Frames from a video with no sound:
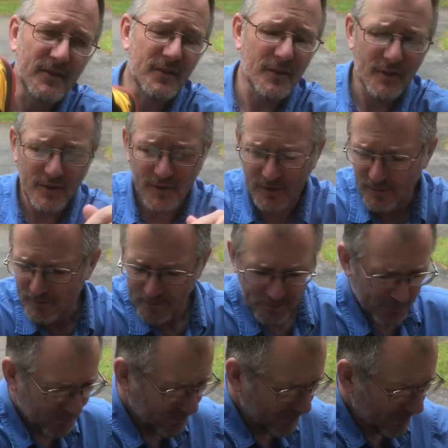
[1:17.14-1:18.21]
shoes.
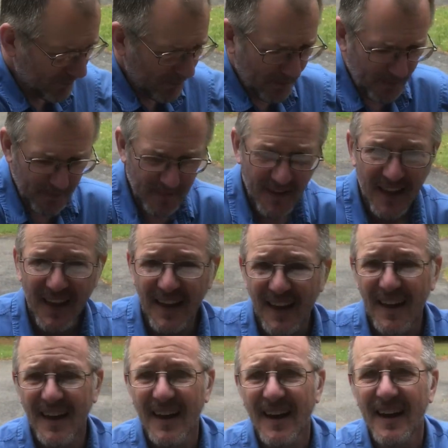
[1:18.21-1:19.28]

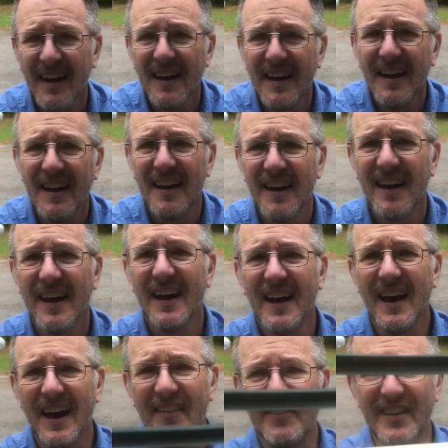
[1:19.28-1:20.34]

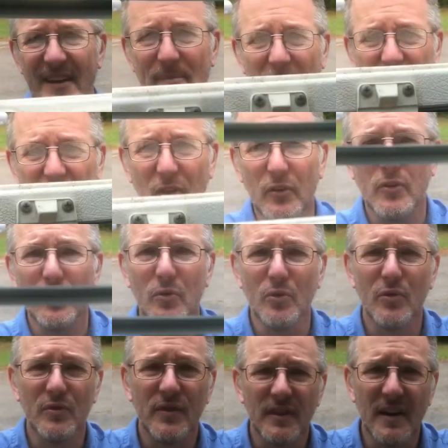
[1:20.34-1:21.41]
I've got my little
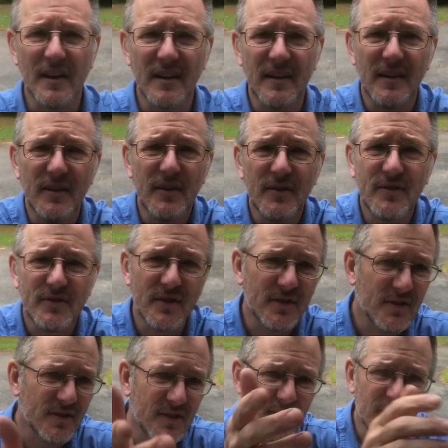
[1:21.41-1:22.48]
cooler that I'm going to use
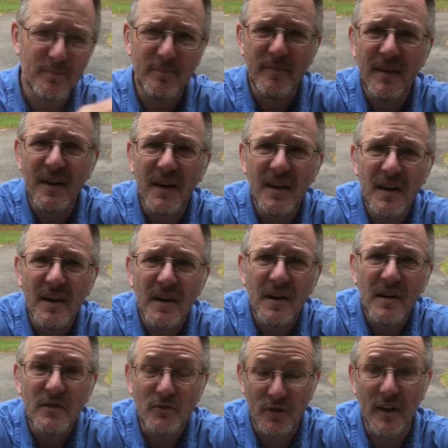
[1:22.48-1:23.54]
just to
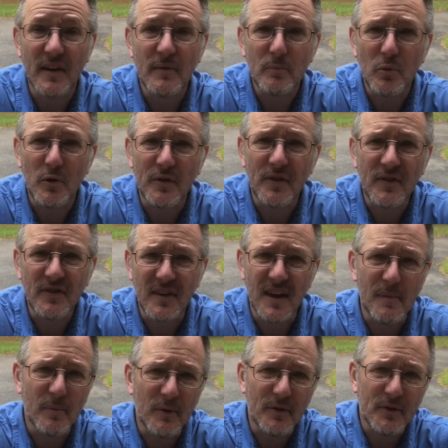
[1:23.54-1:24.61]
transport the
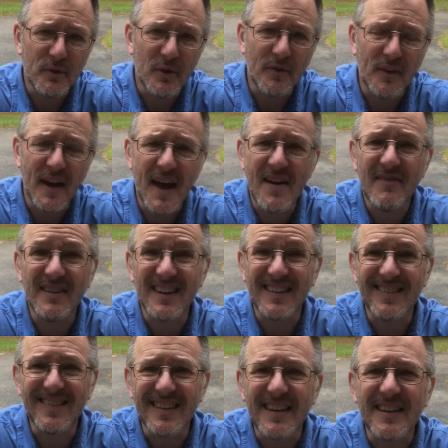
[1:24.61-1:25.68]
samples, so if I have any
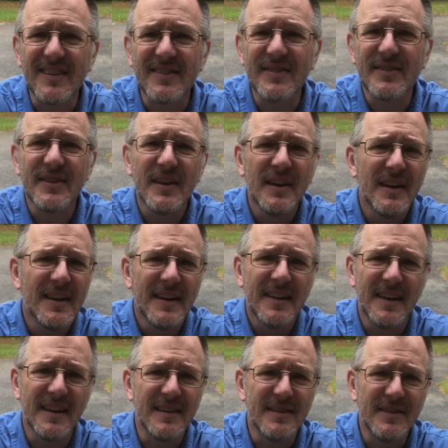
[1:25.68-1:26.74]
leaks,
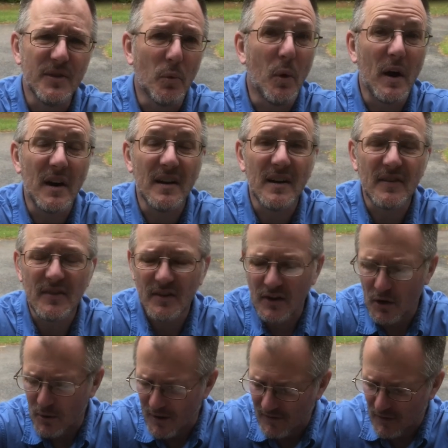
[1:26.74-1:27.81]
the water doesn't
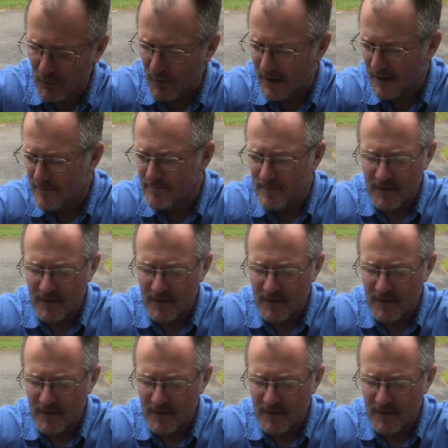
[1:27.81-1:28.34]
go everywhere.